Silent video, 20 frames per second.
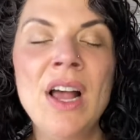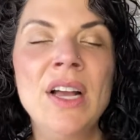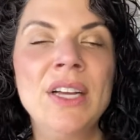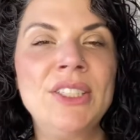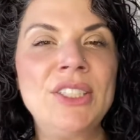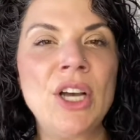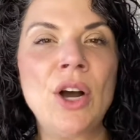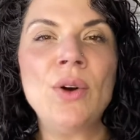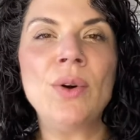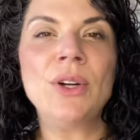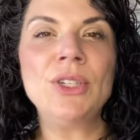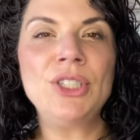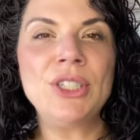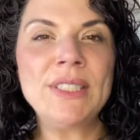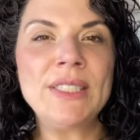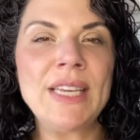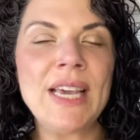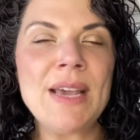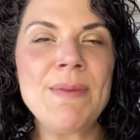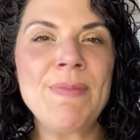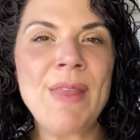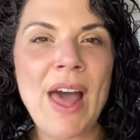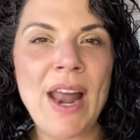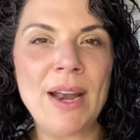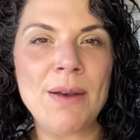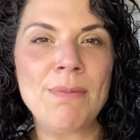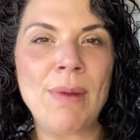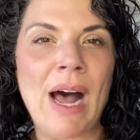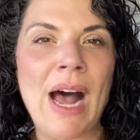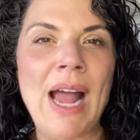So just keep that
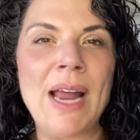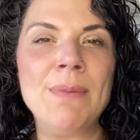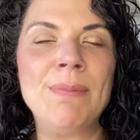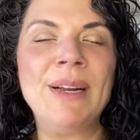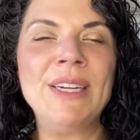in mind,